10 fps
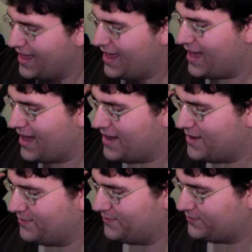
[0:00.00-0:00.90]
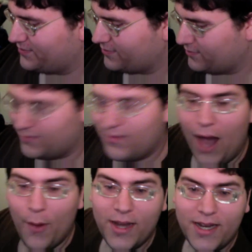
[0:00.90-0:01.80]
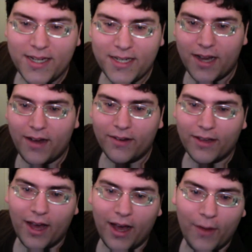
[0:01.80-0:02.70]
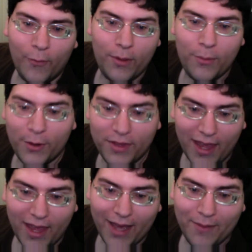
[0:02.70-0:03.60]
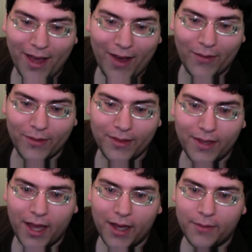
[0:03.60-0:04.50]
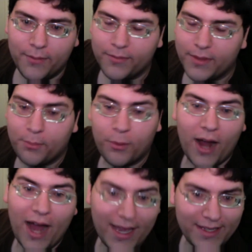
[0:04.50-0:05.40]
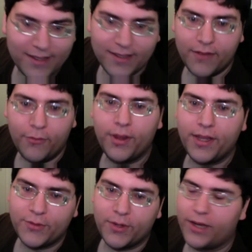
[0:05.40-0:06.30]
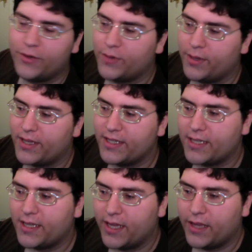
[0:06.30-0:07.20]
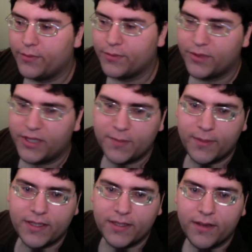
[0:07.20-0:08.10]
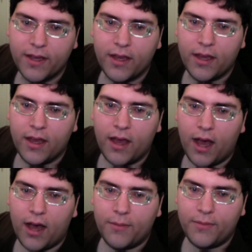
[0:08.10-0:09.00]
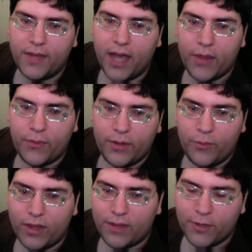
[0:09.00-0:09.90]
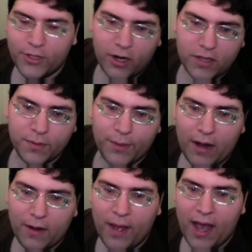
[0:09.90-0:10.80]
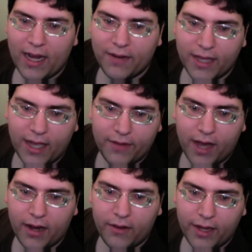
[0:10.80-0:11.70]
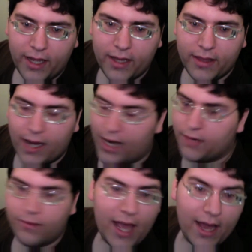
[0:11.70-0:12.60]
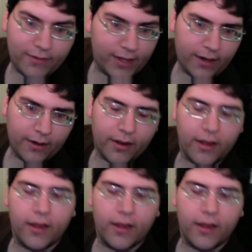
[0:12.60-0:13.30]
um, I wanted to talk uh, one more thing about um, the price of what these radios run because I said the other one was really expensive. Um, the other one with the rechargeable battery pack and everything I've got on it that I don't have here